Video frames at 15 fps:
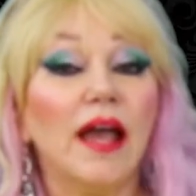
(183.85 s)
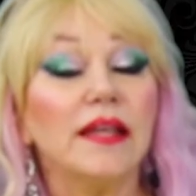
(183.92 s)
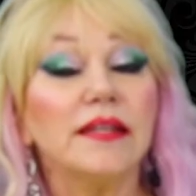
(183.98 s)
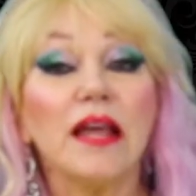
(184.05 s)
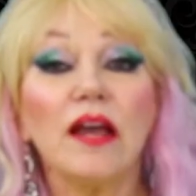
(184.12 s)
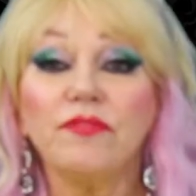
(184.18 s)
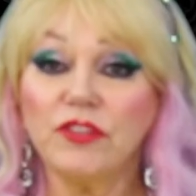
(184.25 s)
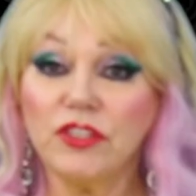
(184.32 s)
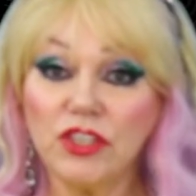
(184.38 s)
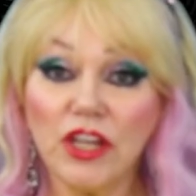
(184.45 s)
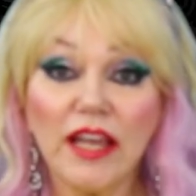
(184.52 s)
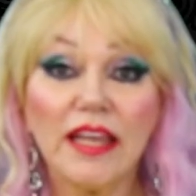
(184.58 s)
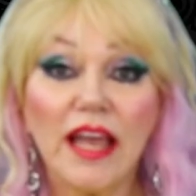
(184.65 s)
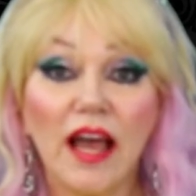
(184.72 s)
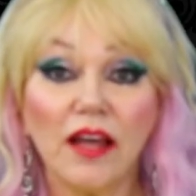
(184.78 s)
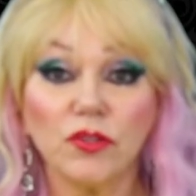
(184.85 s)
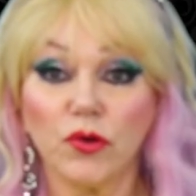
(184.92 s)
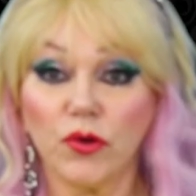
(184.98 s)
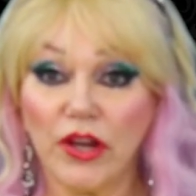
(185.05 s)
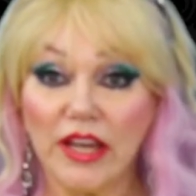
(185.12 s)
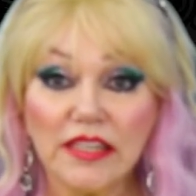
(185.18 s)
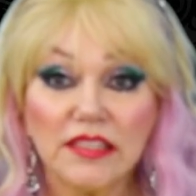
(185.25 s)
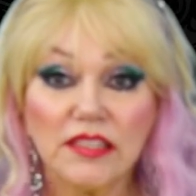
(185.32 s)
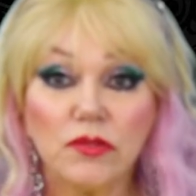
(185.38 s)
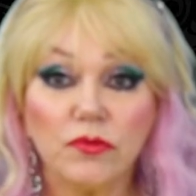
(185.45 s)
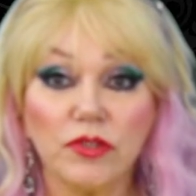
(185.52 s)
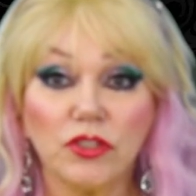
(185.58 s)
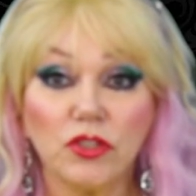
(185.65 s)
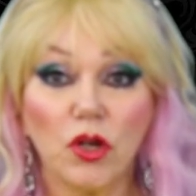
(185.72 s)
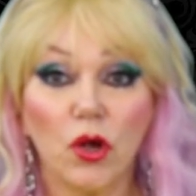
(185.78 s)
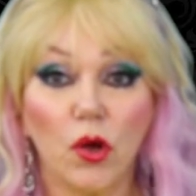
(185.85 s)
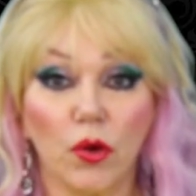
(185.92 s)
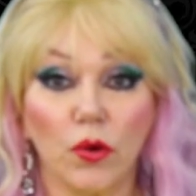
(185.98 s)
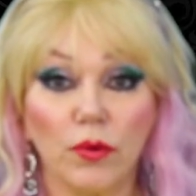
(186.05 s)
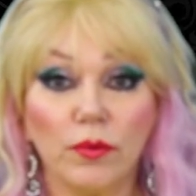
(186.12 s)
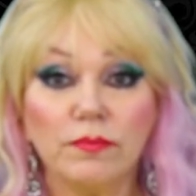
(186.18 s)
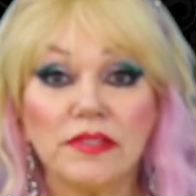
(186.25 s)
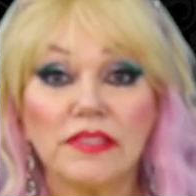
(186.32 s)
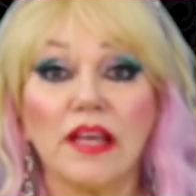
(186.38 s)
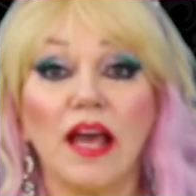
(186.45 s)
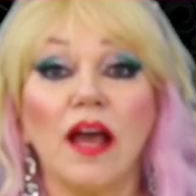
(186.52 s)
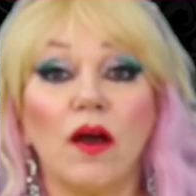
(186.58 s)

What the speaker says: Now, if you check out Crazy Rich Homes,